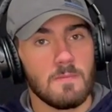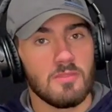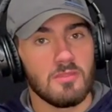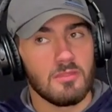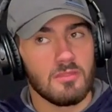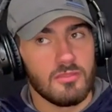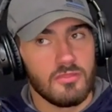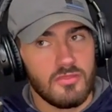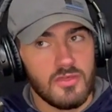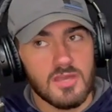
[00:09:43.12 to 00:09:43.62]

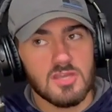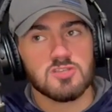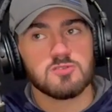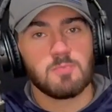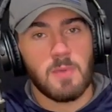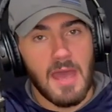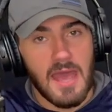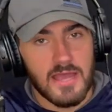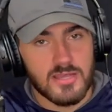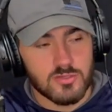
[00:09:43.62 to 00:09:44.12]
this
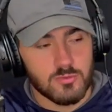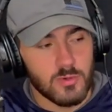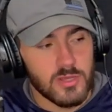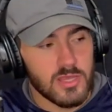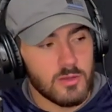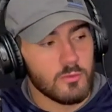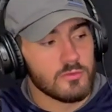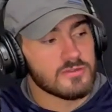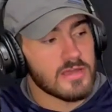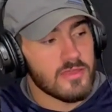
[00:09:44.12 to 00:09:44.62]
past week
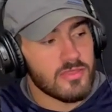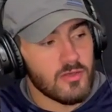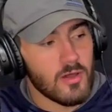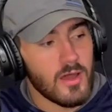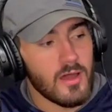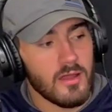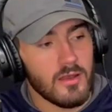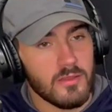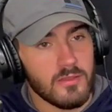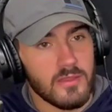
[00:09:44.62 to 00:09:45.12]
was, I
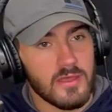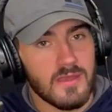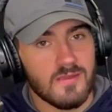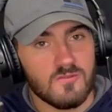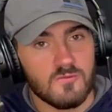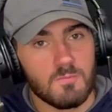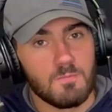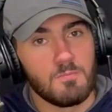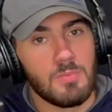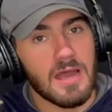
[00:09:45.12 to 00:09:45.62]
thought, his
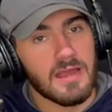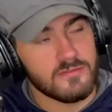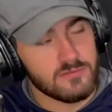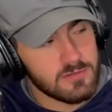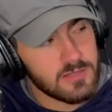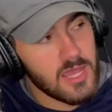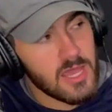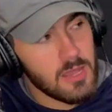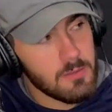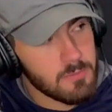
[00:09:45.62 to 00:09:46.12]
best
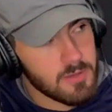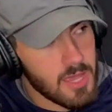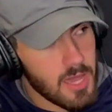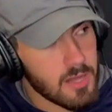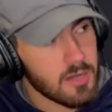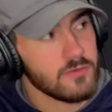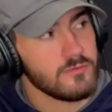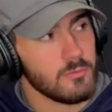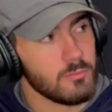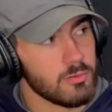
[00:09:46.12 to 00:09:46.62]
game yet
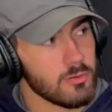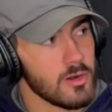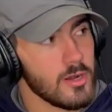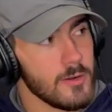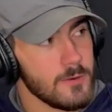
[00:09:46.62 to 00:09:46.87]
as a pro.